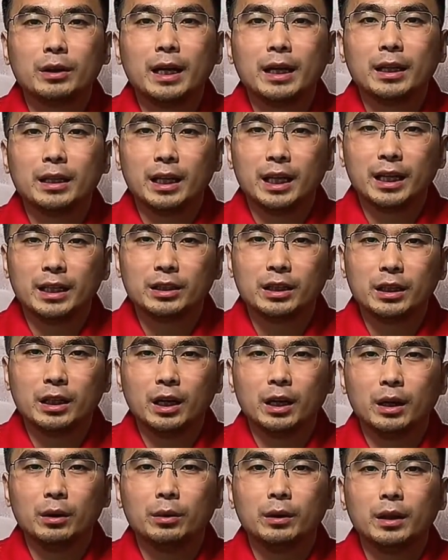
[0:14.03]
and light
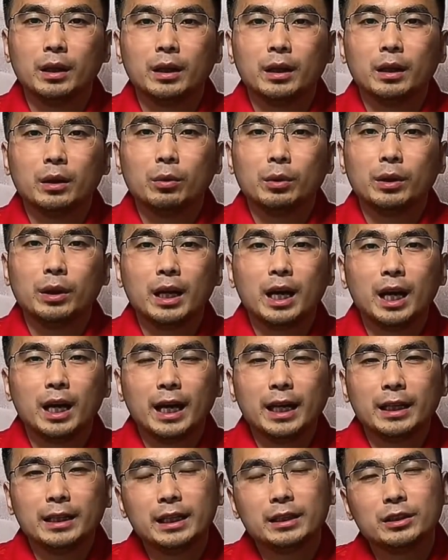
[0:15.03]
alarm with a
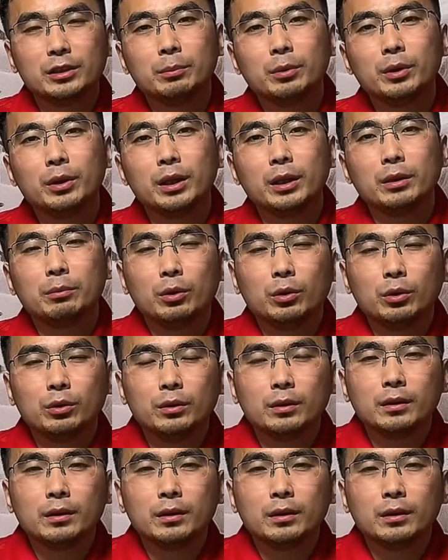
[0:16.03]
high decibel level.